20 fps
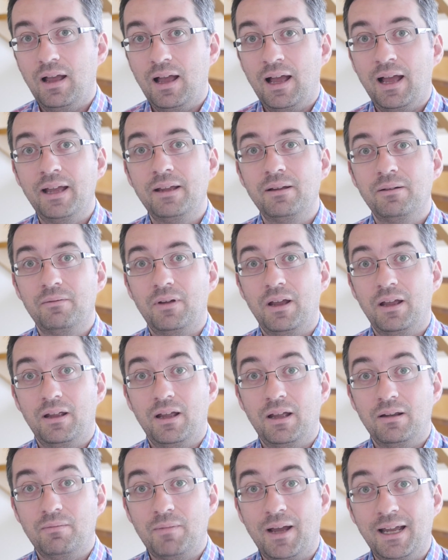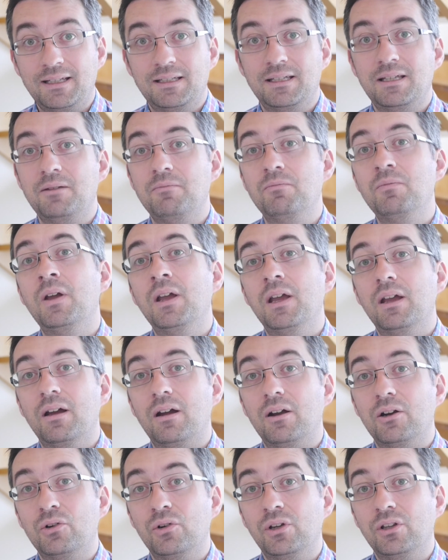I and my team
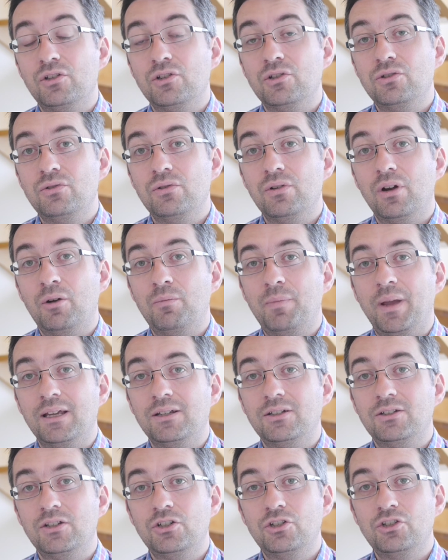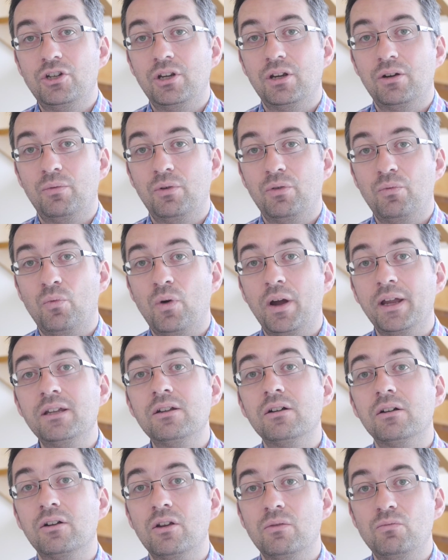are going to do our best to share with
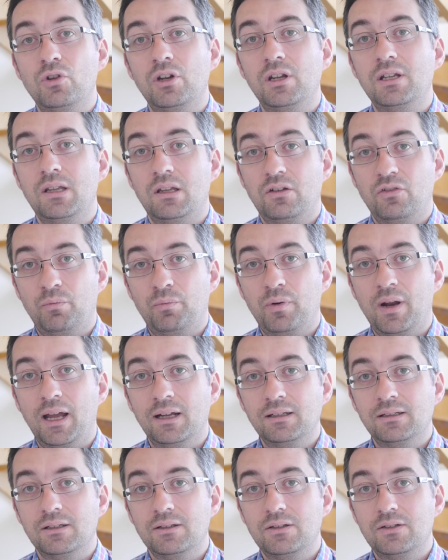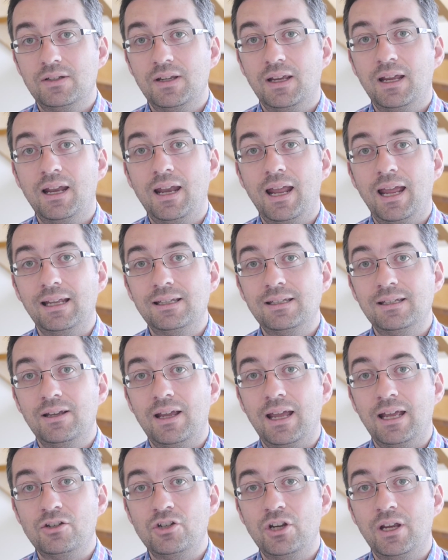wider communities of practice, to connect
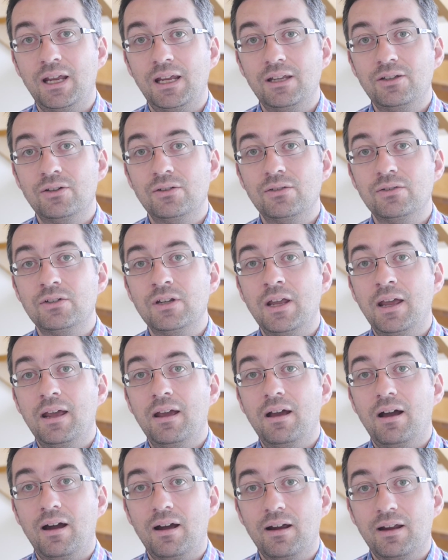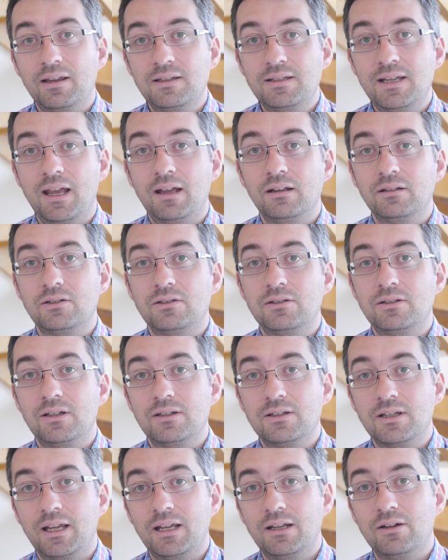to educators, architects,
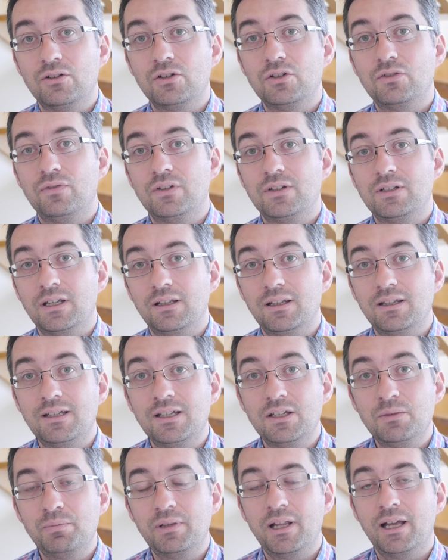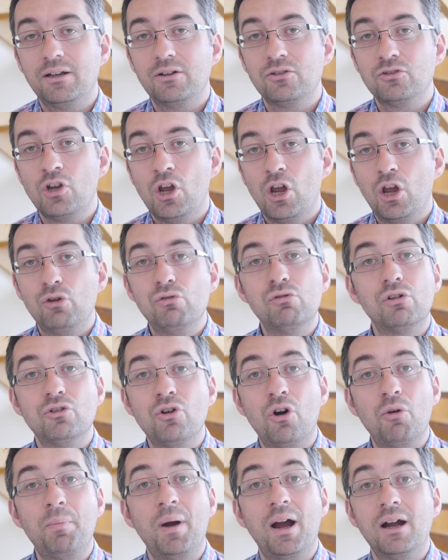designers, facilities planners who
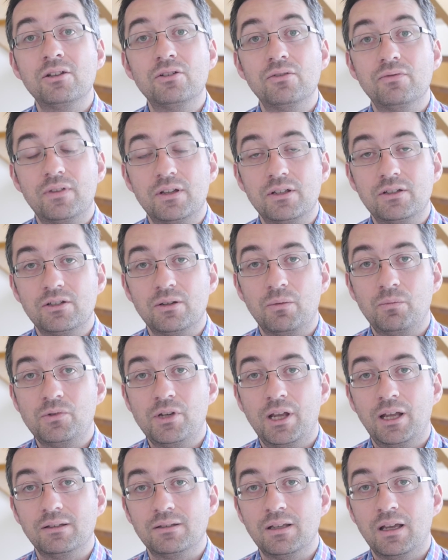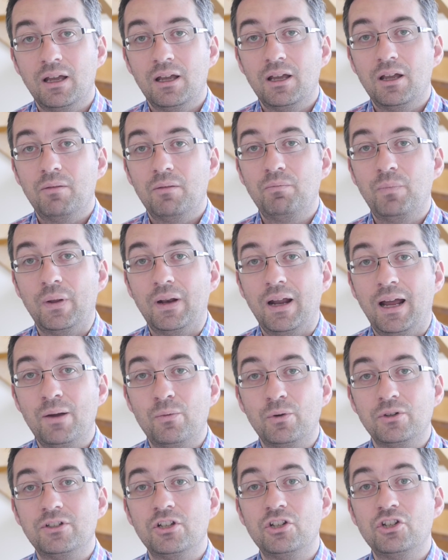are not part of this subject, but
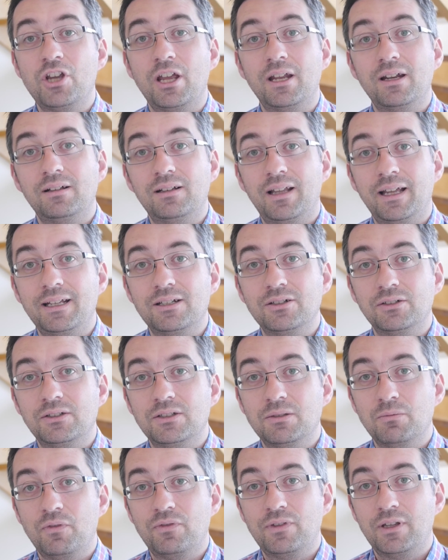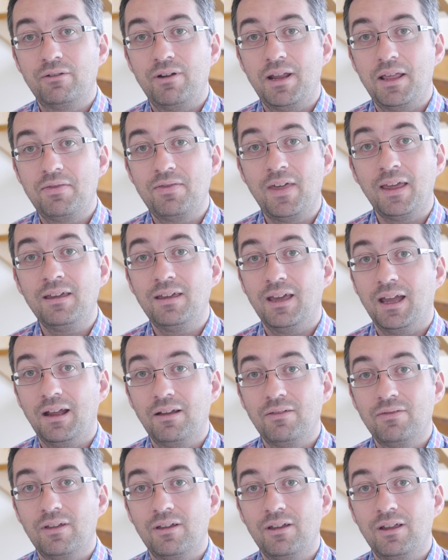I want to shine a light on some of the great
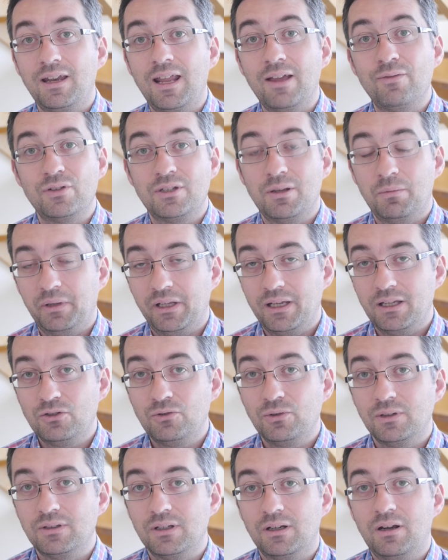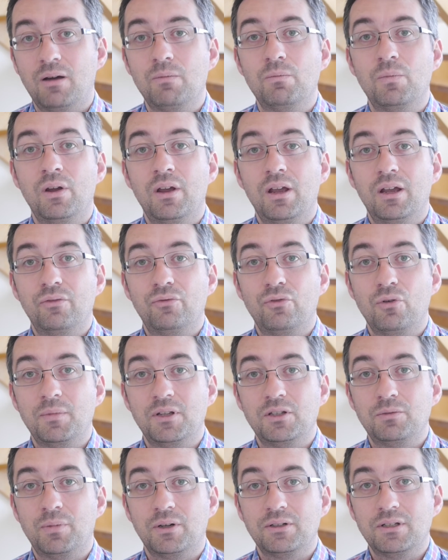thinking that inevitably is going to come from its